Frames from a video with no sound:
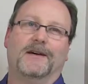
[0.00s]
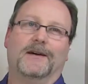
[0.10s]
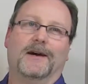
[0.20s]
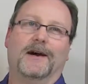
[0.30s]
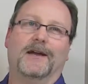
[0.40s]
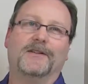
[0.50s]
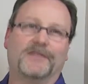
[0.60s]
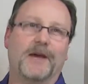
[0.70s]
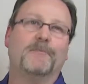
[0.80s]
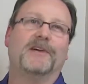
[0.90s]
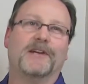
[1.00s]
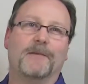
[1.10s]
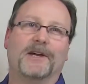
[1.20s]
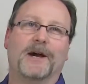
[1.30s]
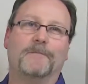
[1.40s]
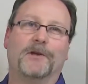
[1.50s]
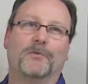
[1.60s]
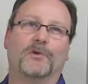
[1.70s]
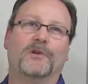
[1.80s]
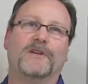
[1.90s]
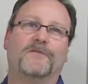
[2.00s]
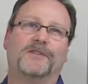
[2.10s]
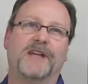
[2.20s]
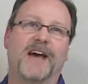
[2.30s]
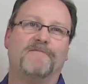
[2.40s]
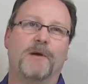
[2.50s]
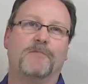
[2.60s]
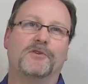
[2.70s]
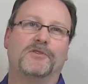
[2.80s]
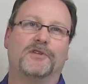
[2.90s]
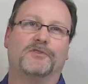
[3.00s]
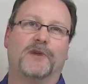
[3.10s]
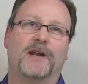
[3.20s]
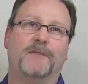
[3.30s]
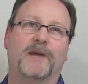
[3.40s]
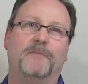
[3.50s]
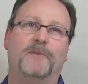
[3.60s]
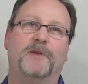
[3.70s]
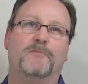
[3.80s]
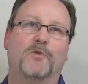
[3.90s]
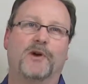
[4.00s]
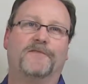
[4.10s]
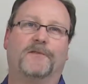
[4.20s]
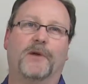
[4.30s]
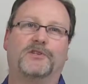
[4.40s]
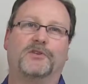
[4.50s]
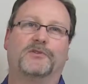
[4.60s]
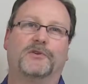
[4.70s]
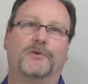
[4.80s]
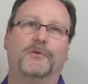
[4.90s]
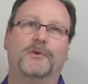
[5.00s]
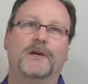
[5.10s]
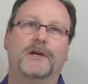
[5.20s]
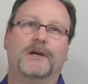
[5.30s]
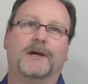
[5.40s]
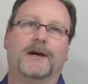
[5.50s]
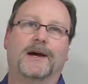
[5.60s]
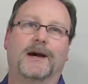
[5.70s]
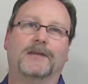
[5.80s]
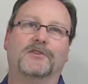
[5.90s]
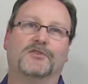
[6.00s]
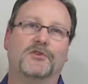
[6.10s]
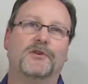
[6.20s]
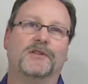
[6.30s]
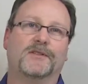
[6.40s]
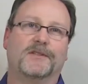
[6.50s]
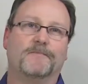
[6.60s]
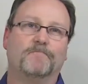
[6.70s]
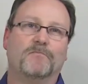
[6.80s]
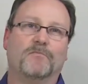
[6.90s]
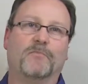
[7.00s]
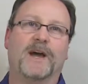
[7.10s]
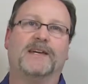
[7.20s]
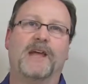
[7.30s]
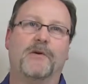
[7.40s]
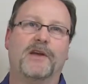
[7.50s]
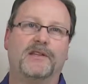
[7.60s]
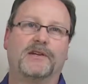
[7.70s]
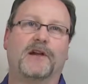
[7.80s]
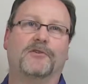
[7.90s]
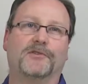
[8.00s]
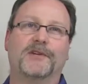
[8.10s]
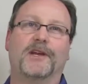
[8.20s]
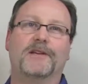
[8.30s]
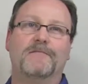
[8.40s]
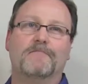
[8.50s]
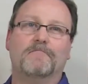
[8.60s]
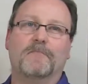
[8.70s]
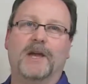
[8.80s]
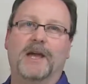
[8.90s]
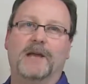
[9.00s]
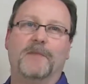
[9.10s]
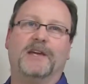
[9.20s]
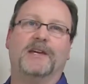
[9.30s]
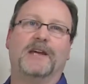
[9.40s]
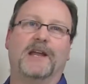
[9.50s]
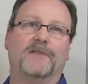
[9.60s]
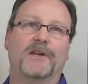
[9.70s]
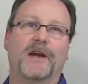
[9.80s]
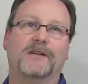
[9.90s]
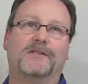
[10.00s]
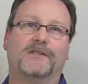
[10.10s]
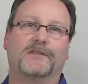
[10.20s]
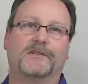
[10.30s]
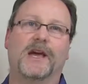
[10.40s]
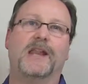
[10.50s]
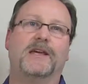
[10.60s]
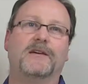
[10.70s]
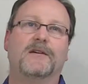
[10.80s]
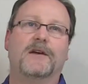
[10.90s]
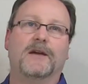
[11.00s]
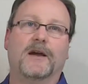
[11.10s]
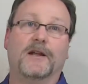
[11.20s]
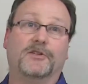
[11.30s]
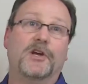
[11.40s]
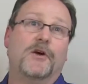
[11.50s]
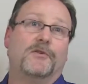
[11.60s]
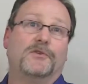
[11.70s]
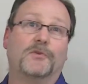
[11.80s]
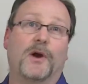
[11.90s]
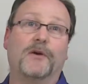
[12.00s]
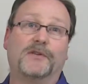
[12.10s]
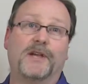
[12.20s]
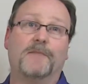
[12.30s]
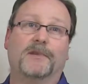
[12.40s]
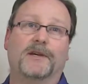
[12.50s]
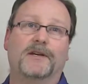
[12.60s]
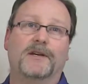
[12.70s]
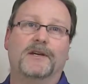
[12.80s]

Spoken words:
an assembly coming up, and we're looking for staff members to try to maybe be more influential to the students by carrying the colors in and making kind of a nice setting and a tone to our assembly.